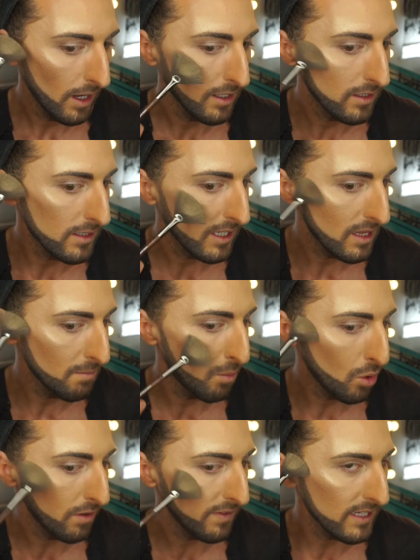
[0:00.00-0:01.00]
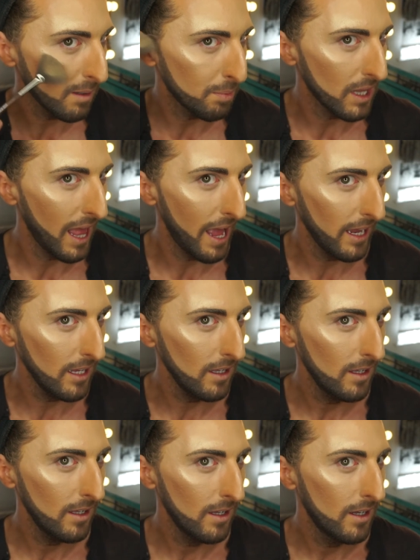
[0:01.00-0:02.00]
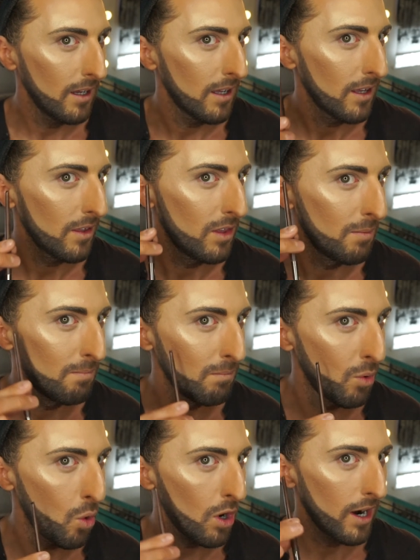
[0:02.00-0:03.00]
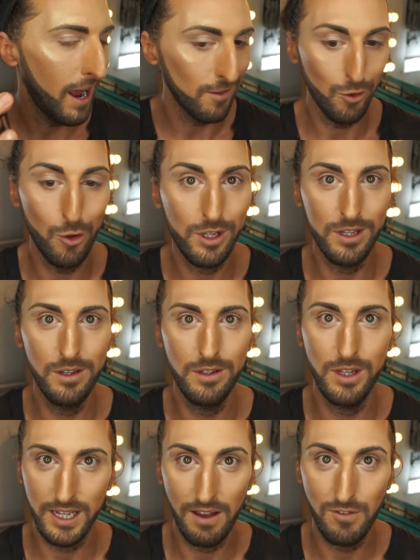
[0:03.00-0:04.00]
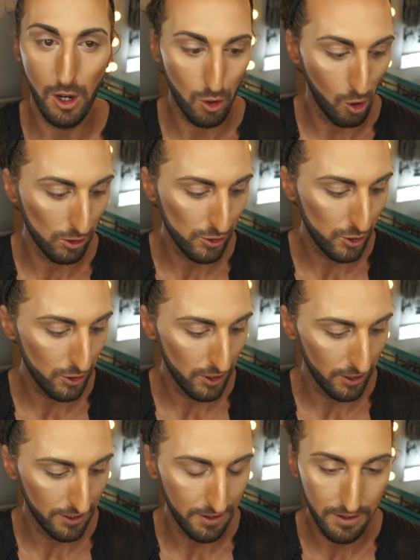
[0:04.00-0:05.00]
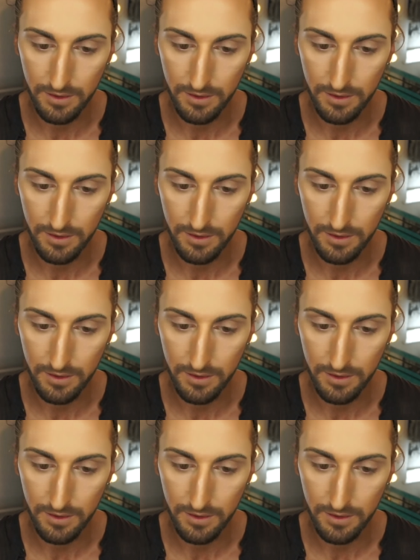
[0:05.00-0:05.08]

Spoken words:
You can see the more of this apply, the more I look like I've got a contour on.